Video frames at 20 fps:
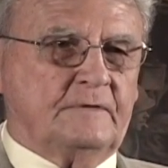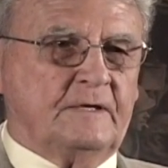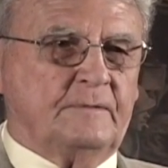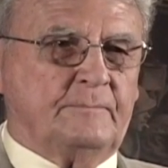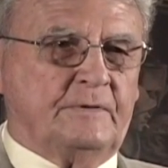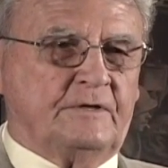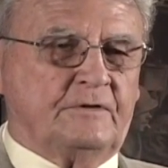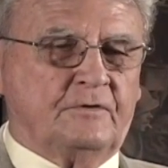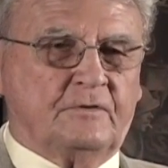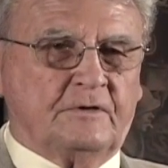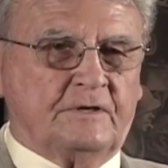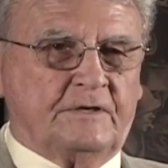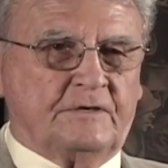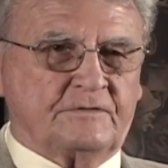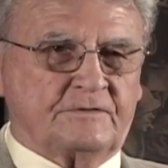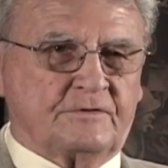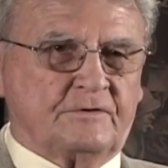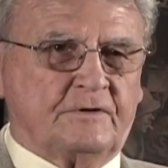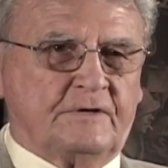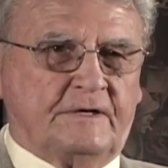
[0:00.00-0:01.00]
They'd be totally
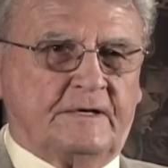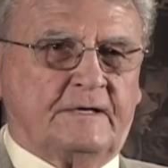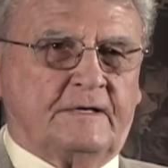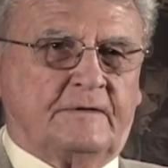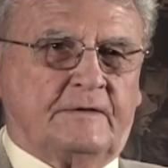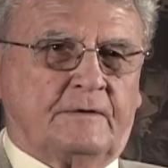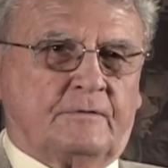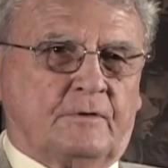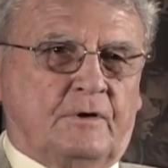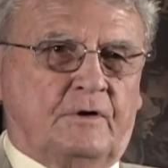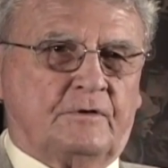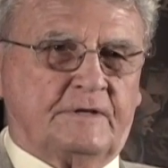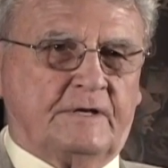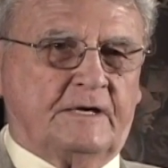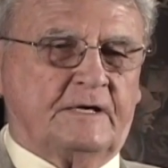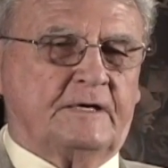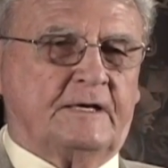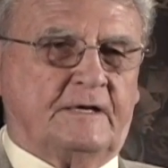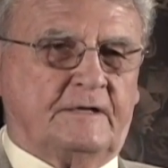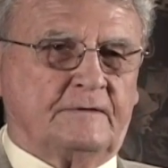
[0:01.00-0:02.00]
destroyed. Yeah, they were all
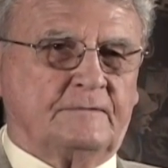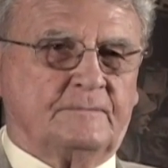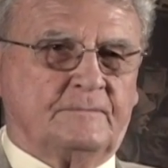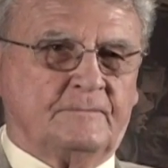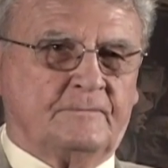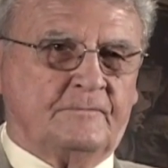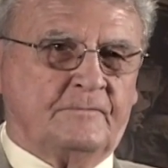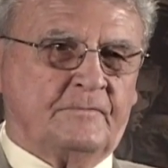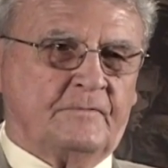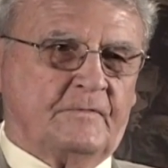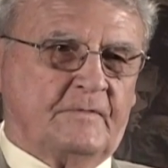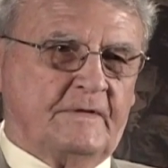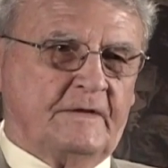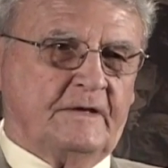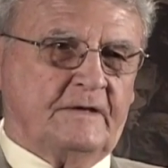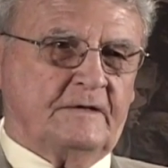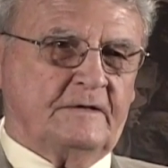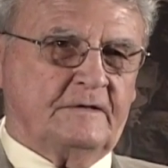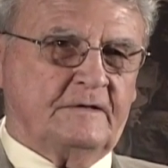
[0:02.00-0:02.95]
taken out. Yeah.